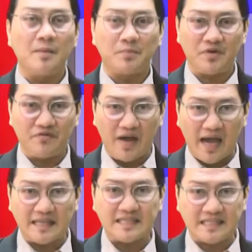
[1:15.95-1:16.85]

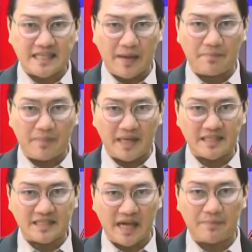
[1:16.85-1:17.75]
provides
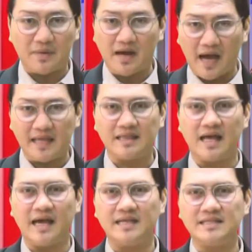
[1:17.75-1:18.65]
step-by-step
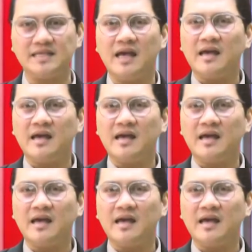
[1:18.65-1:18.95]
guidelines